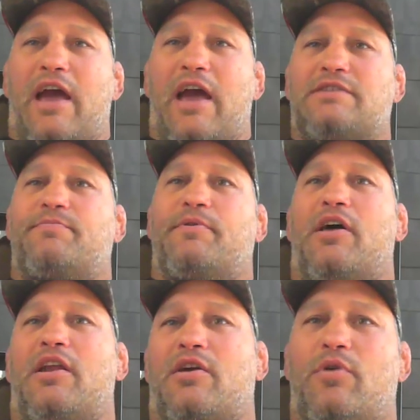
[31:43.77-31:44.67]
asked me a
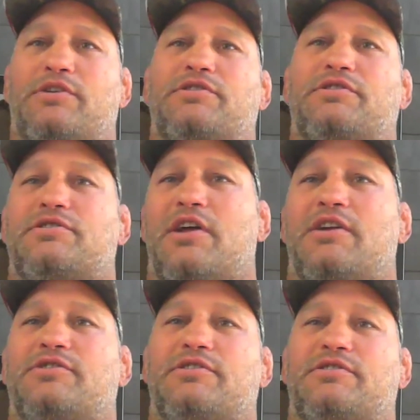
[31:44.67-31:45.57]
lot of questions,
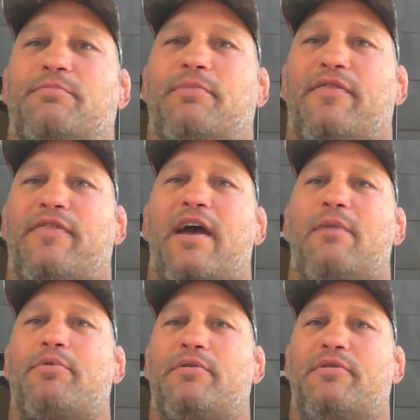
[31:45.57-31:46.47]
not just about
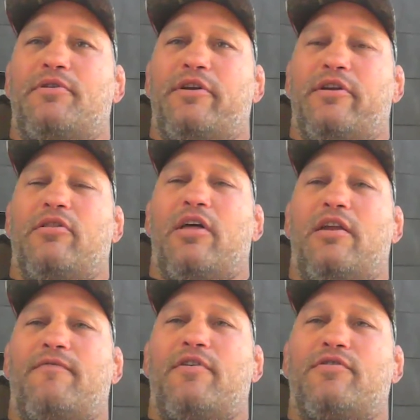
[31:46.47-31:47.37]
that, but a
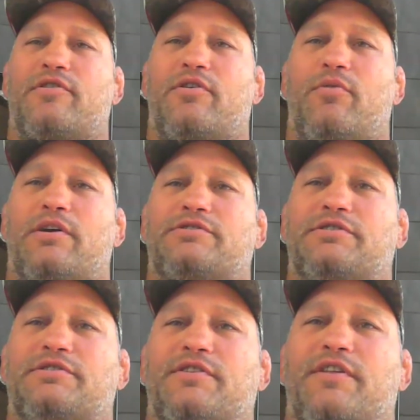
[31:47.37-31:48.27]
lot of other
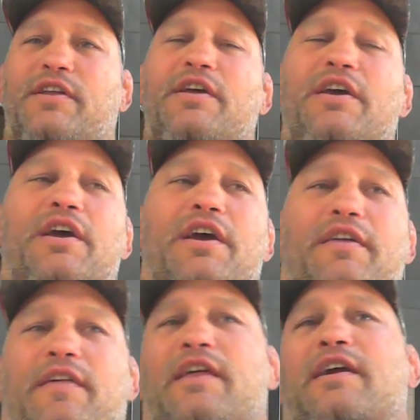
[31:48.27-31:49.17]
questions, and then
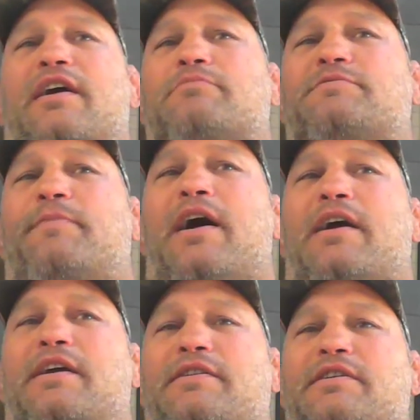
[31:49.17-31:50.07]
he comes
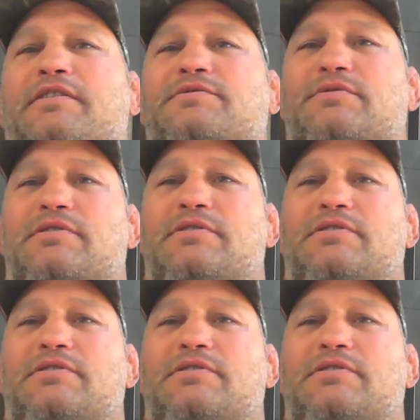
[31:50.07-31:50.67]
back and does